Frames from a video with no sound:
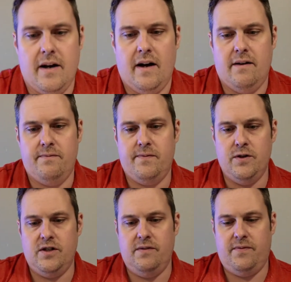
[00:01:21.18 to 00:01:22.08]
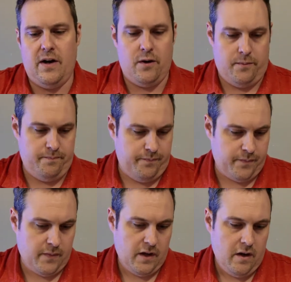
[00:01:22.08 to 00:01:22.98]
Fujifilm
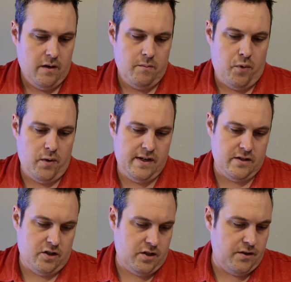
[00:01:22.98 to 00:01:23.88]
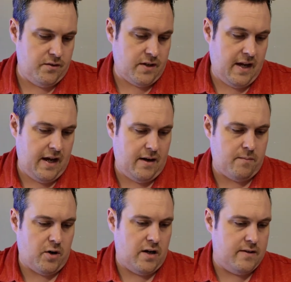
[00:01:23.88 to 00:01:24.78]
point and shoot
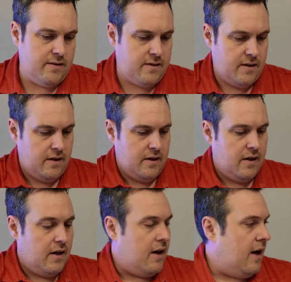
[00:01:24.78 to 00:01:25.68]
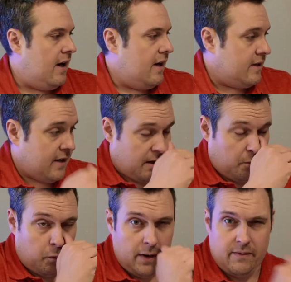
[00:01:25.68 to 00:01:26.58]
cameras. And
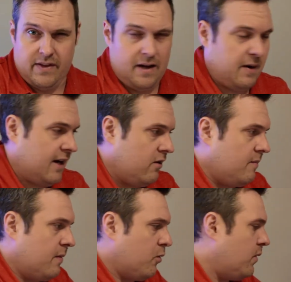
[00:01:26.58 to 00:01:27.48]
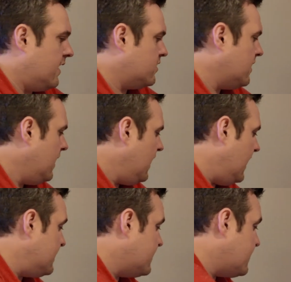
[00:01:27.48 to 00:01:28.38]
one of them, I can't remember which,
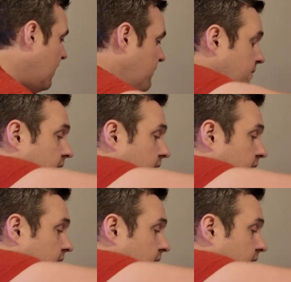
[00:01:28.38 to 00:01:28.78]
had some